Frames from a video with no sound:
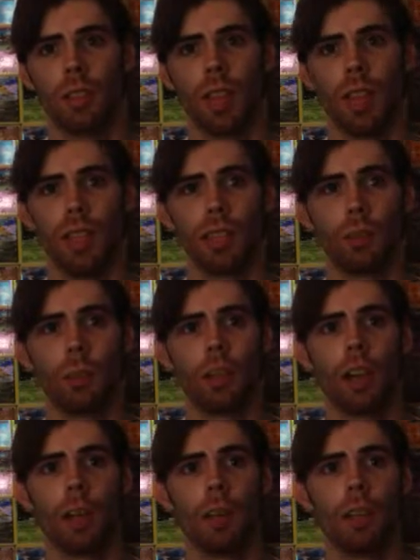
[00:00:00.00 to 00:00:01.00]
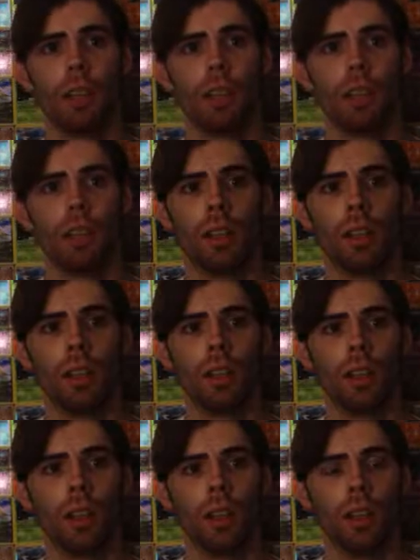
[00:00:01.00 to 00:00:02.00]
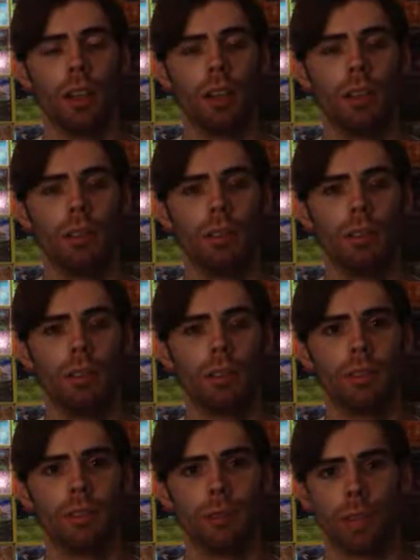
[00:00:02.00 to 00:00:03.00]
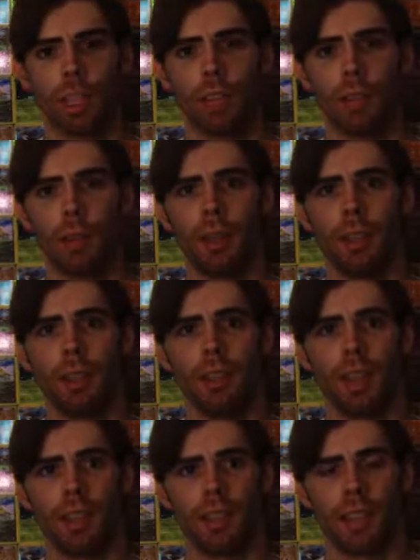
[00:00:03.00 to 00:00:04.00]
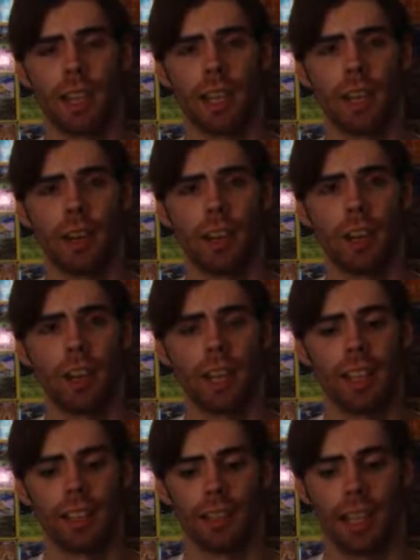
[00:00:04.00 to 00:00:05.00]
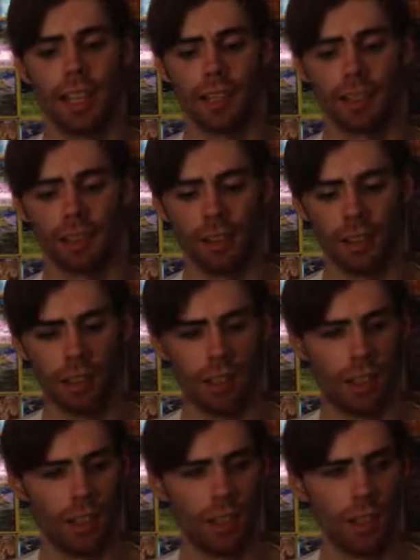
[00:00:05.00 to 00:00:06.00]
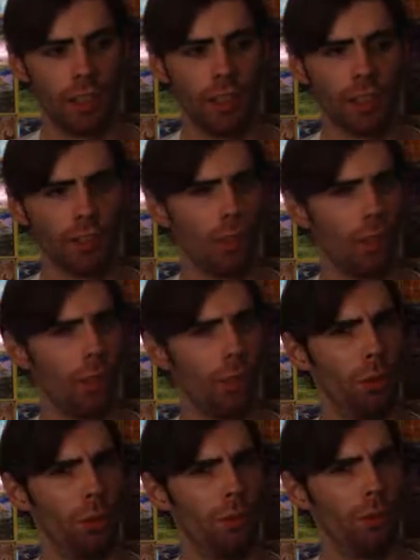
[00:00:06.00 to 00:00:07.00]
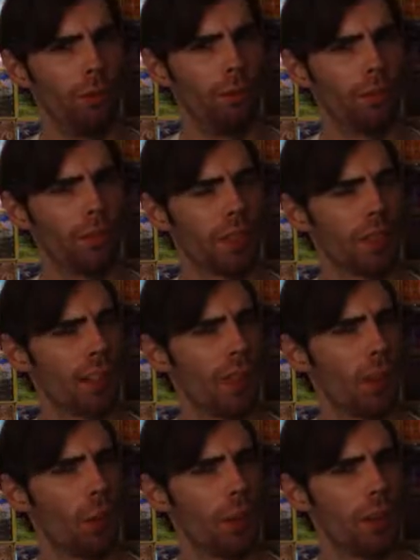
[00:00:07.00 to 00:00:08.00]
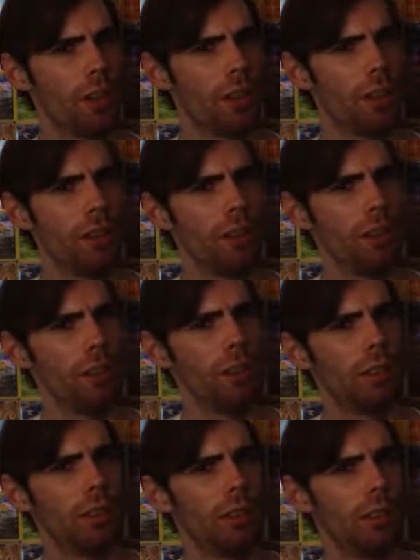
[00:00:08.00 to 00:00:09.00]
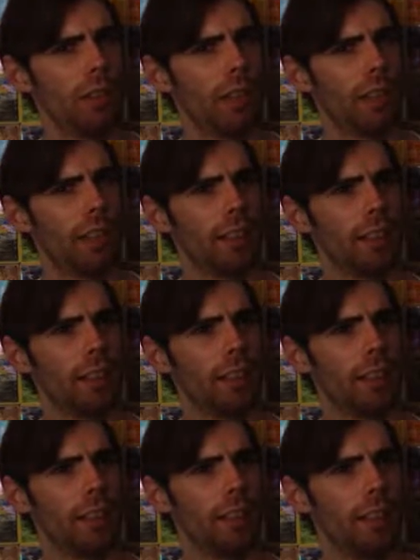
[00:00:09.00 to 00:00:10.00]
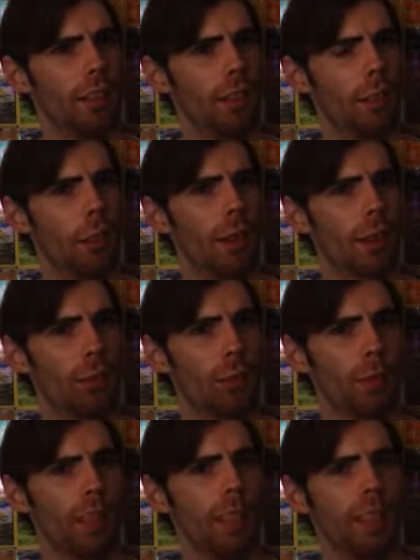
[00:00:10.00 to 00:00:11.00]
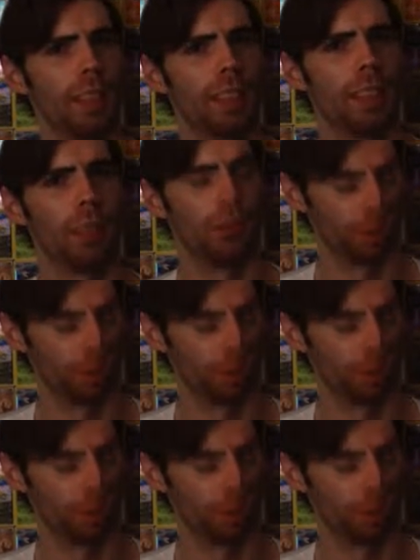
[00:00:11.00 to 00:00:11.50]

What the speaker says: at least one copy of Reshiram in there as a secondary non-EX attacker. So, this is not weird to you? Like, the format's repeating itself